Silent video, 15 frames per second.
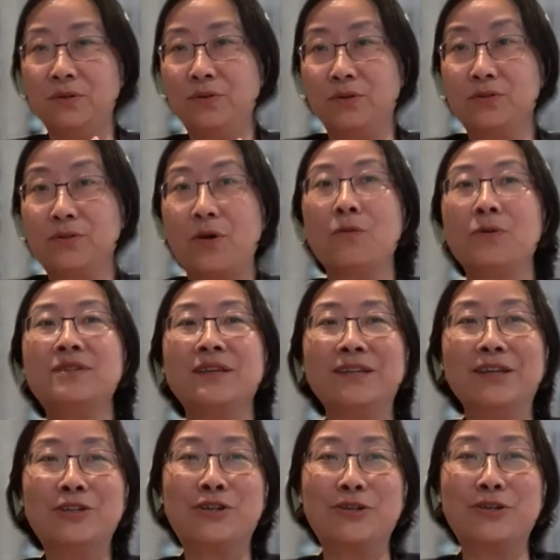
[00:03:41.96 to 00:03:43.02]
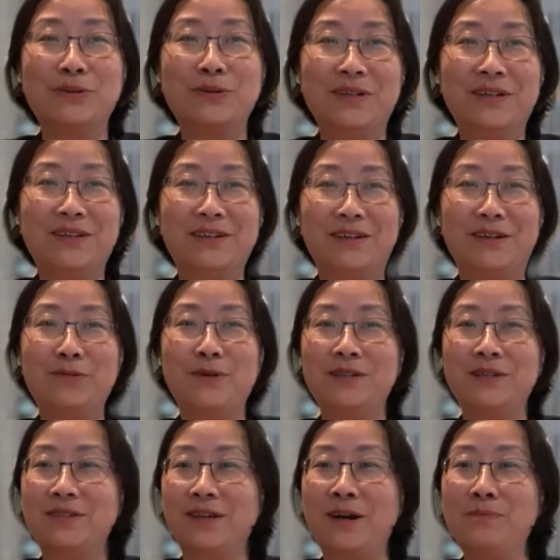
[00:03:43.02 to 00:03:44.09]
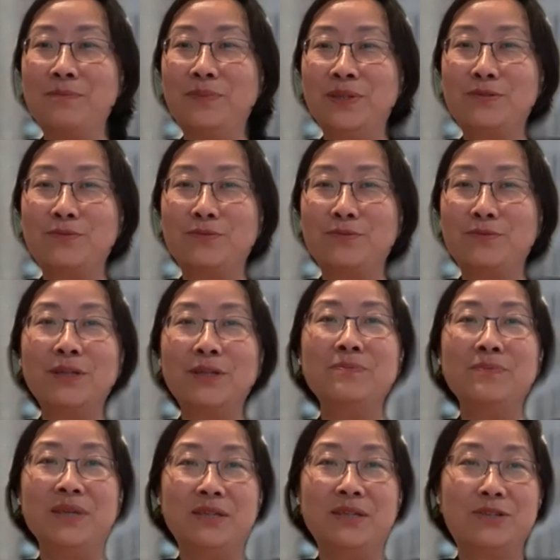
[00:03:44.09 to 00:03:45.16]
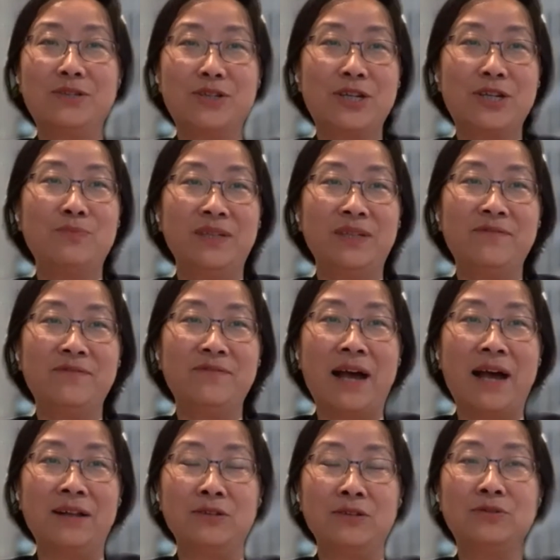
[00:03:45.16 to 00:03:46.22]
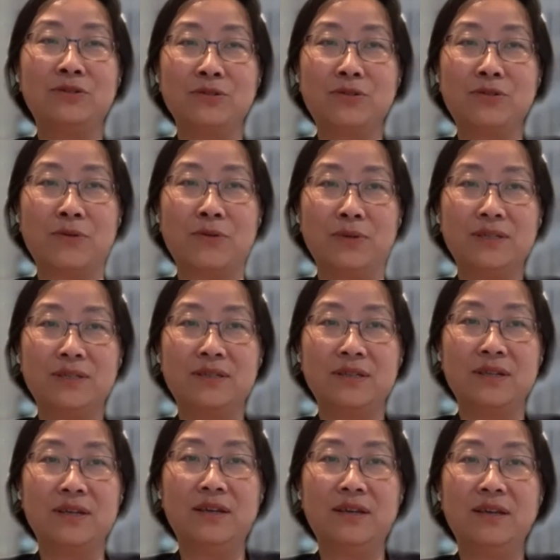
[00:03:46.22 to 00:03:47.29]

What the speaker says: there's always an issue. Otherwise, the companies wouldn't be cheaply valued to start with.